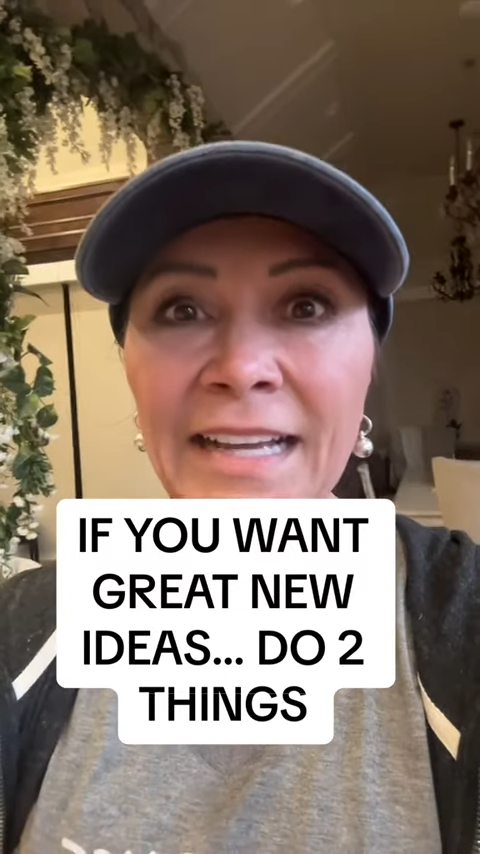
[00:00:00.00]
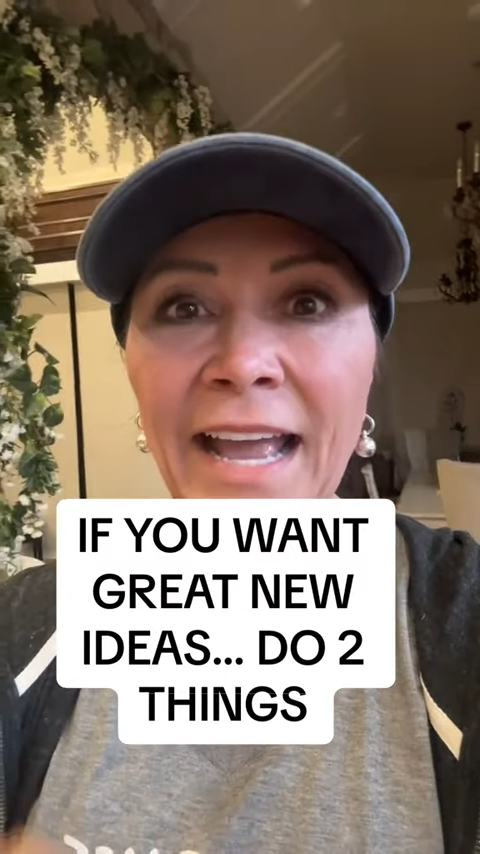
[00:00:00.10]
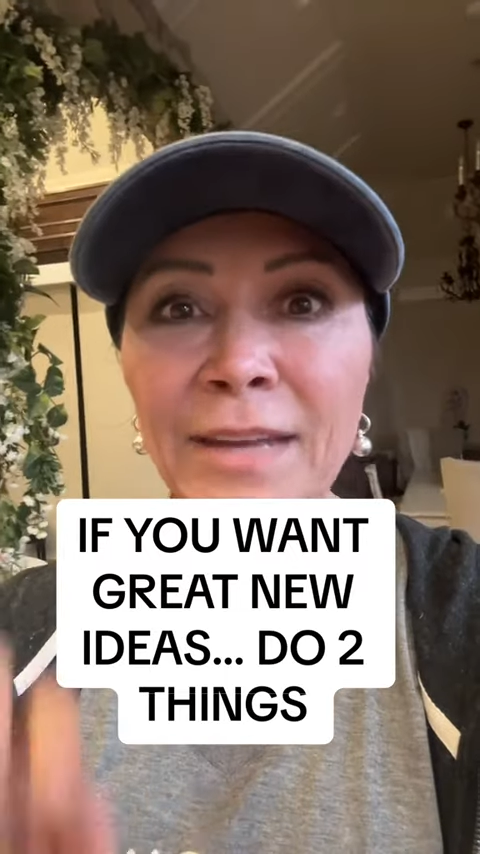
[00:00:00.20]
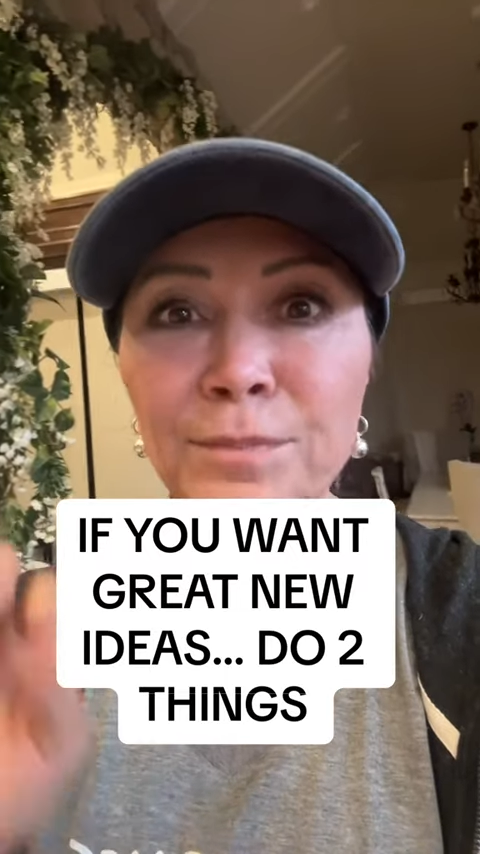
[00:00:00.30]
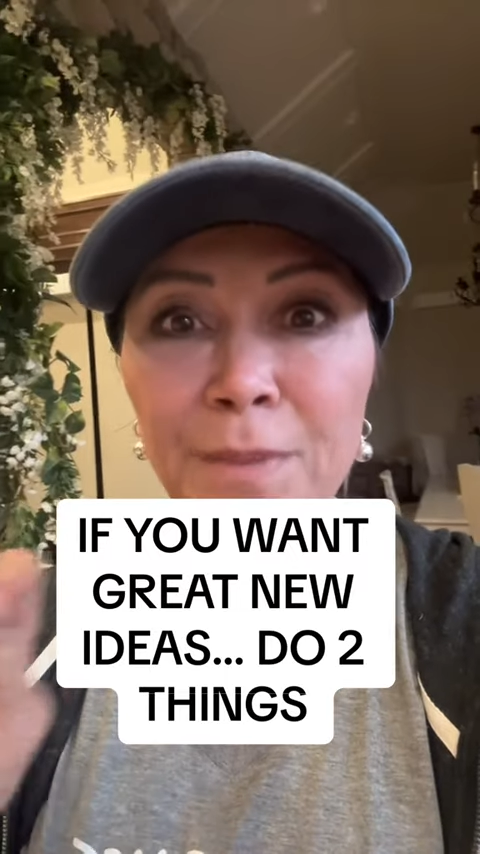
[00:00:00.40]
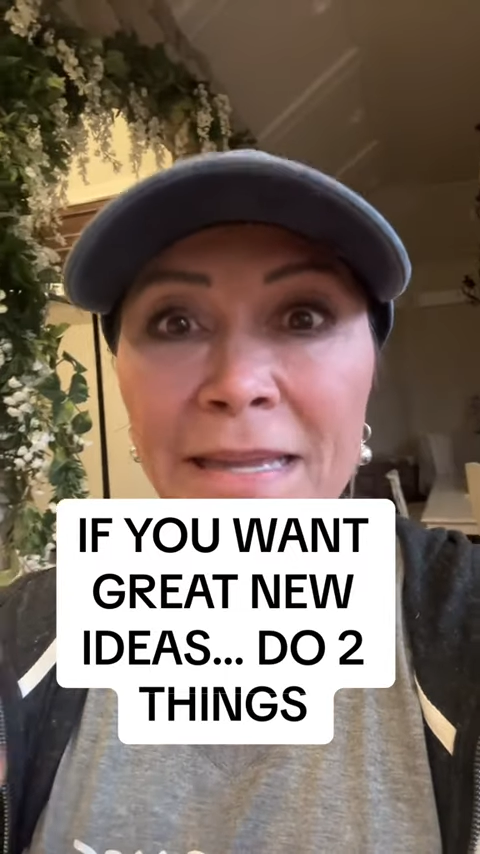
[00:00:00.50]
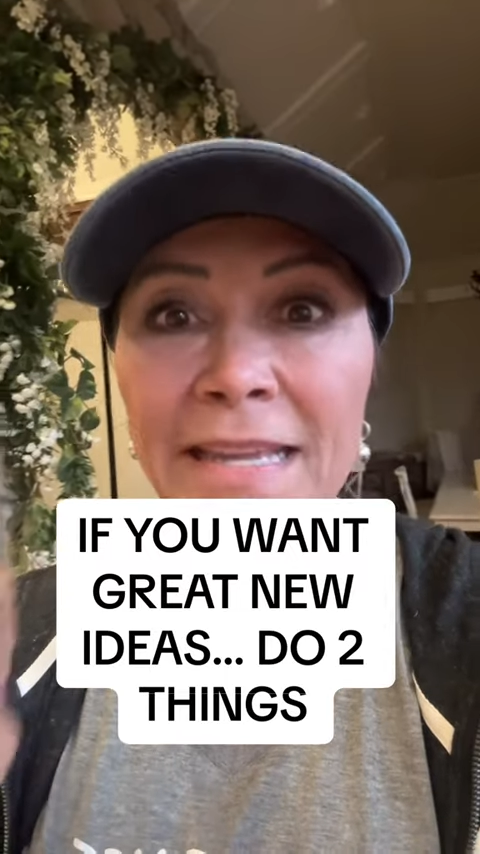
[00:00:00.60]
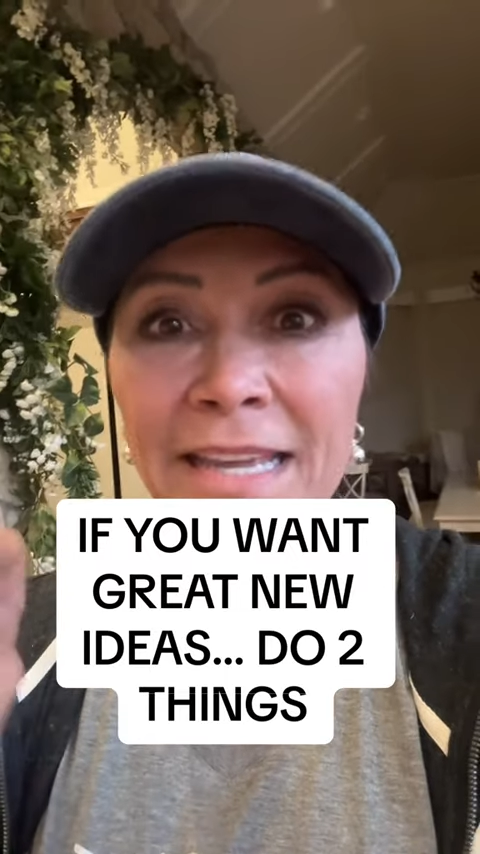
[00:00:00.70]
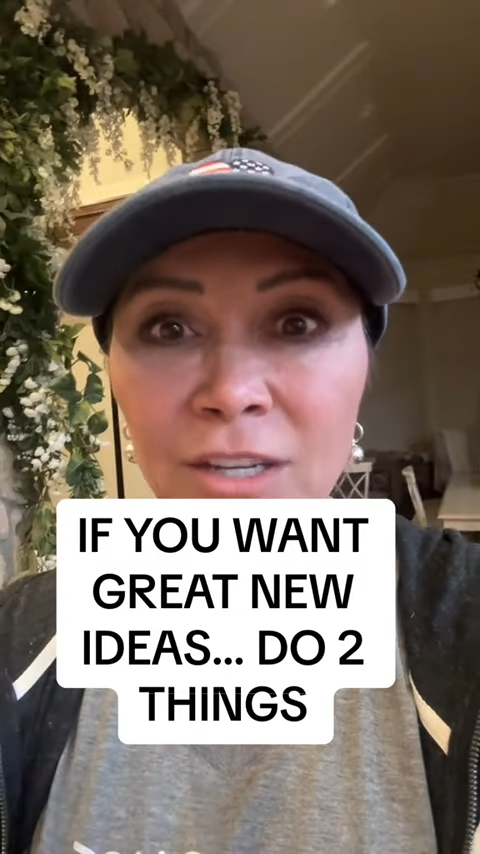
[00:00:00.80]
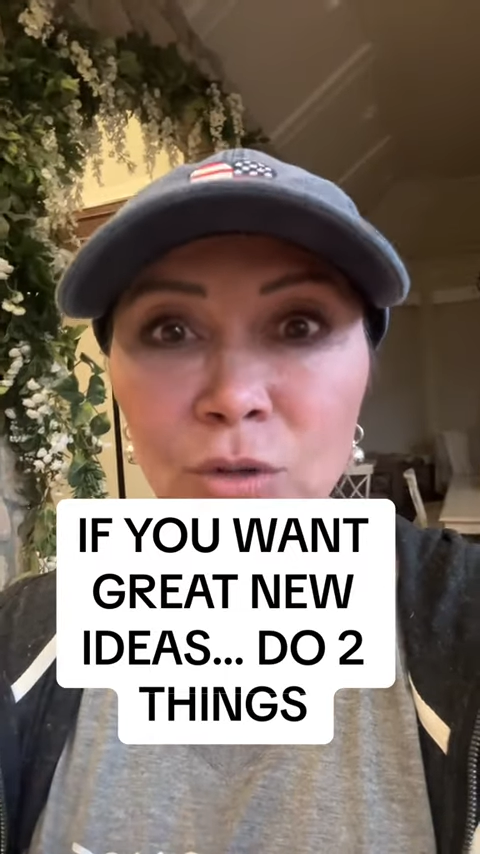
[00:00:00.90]
And
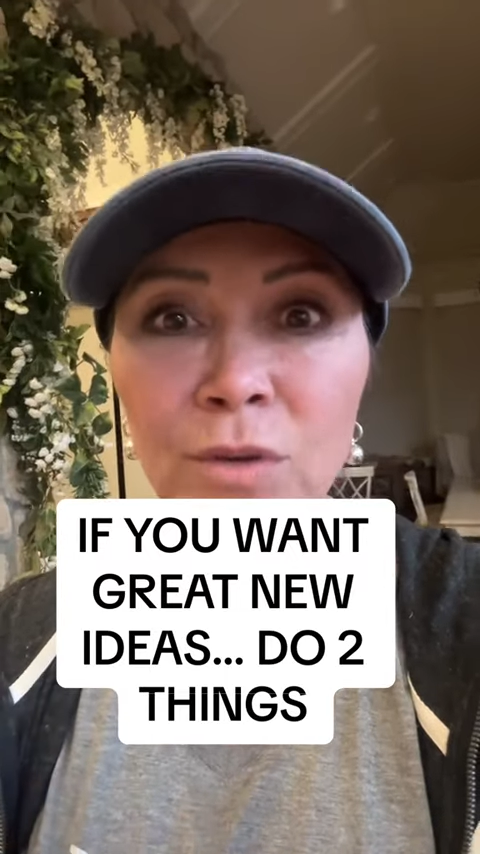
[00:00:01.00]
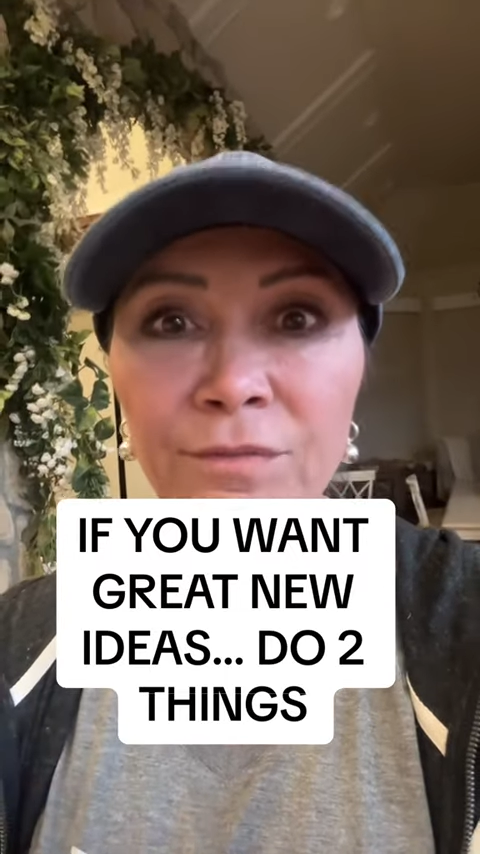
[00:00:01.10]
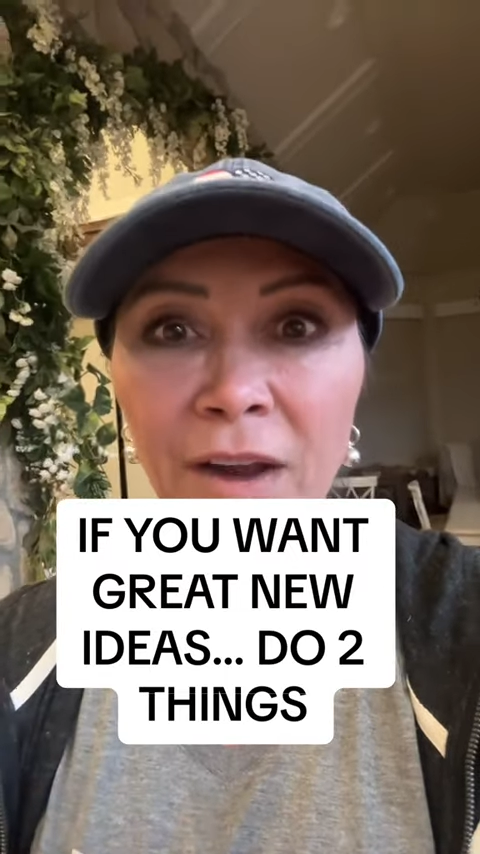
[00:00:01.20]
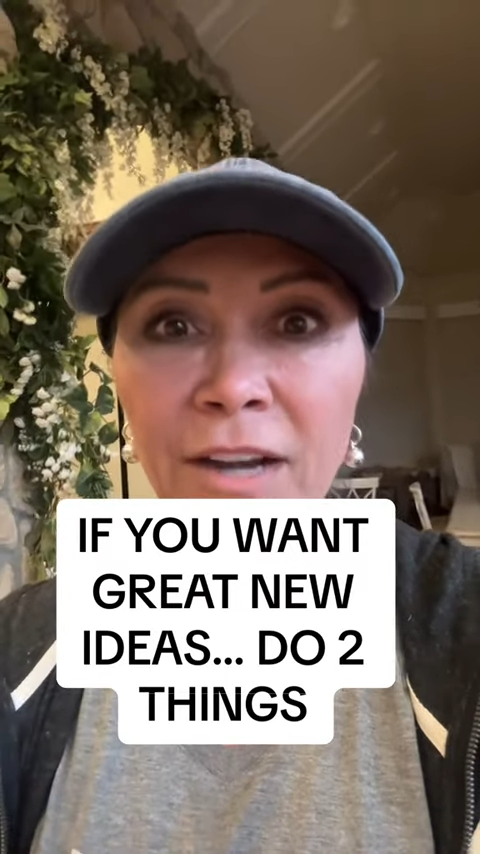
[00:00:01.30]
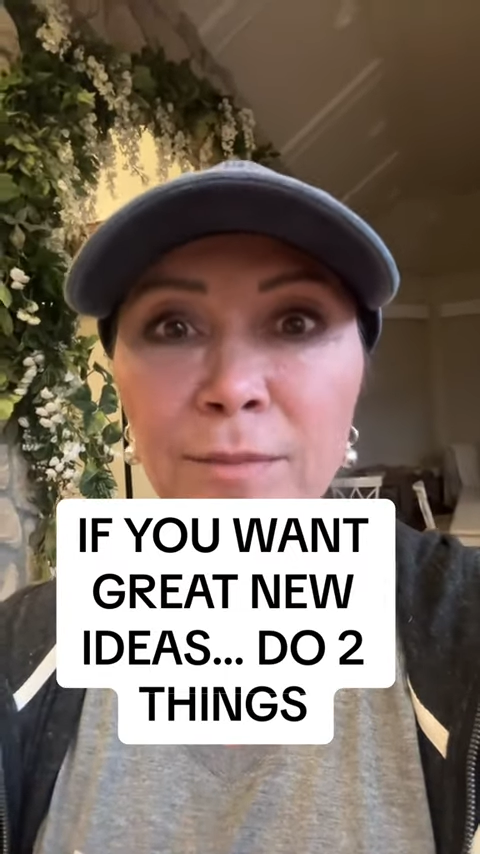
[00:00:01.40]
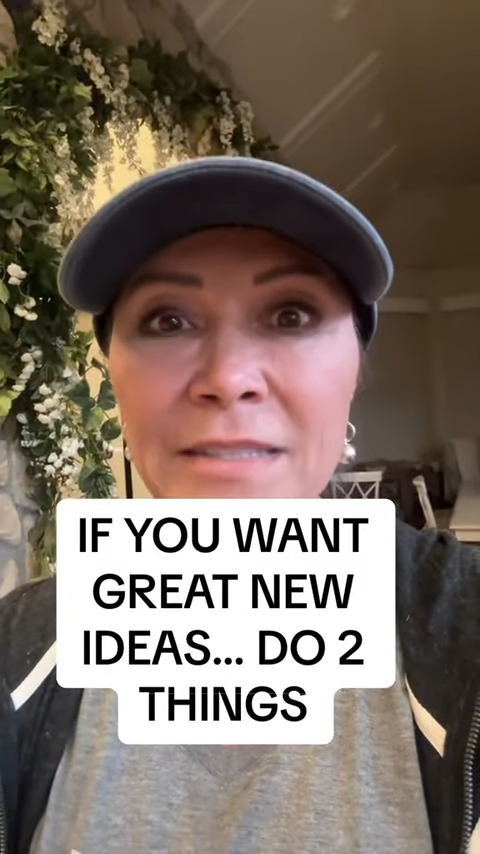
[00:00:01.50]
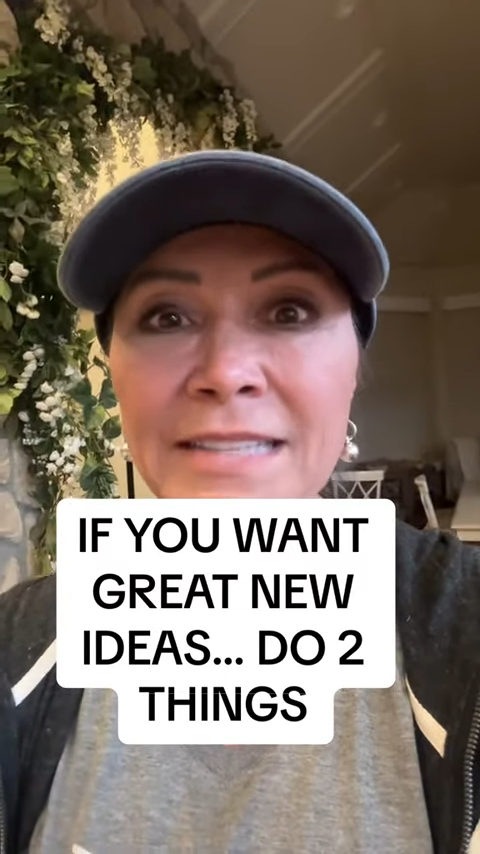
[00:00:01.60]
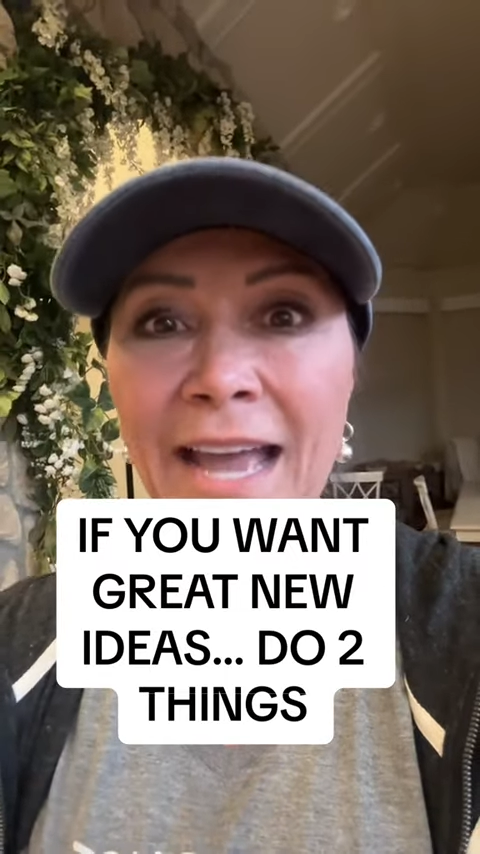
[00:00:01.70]
being in new environments